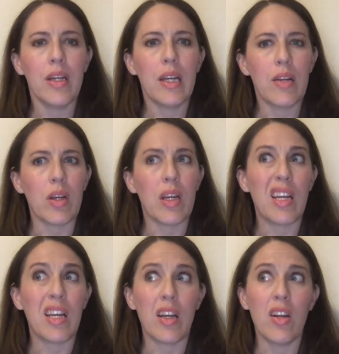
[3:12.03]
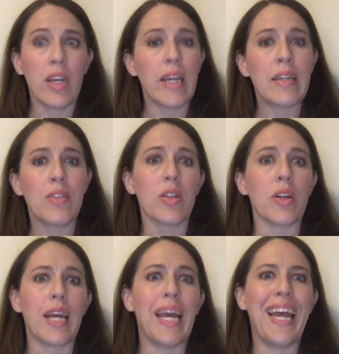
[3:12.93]
Well, okay,
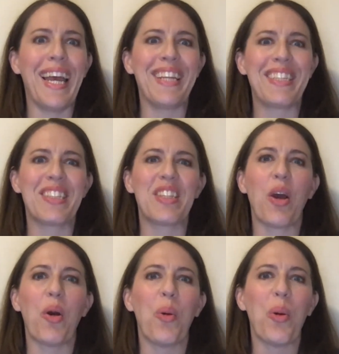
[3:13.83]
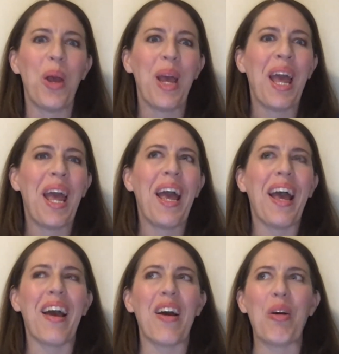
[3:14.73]
sure. So
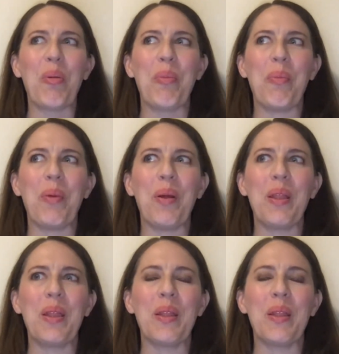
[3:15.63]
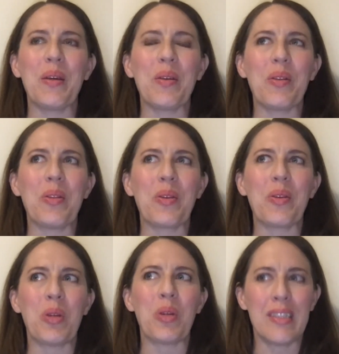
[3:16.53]
the
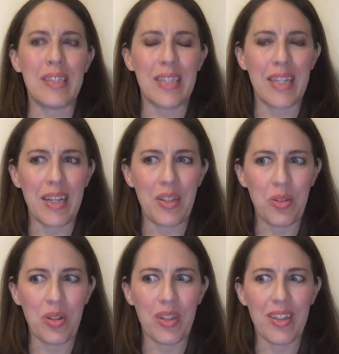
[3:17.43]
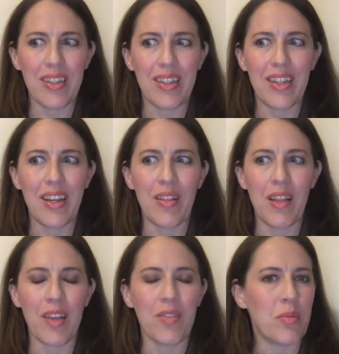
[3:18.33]
courses that I took, a
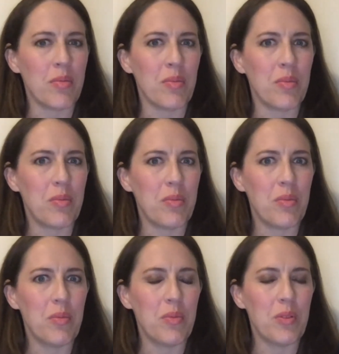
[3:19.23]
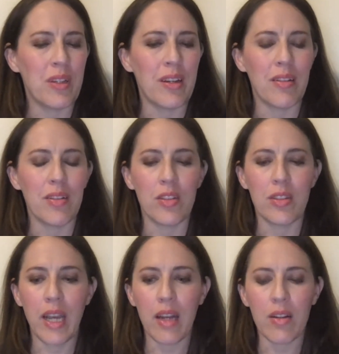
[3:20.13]
lot of them
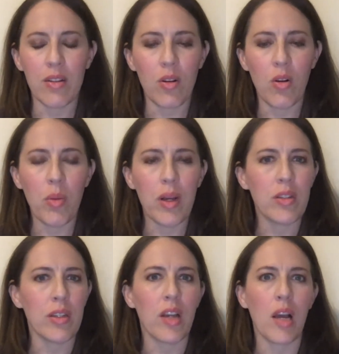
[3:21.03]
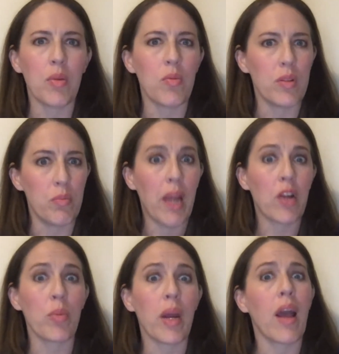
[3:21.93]
just had a whole bunch in common with
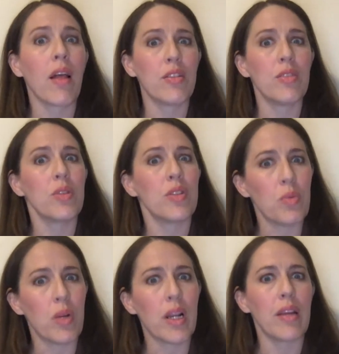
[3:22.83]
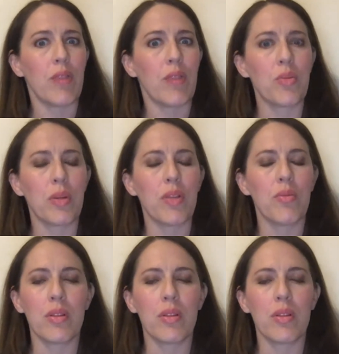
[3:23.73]
microbiology, which is what I graduated with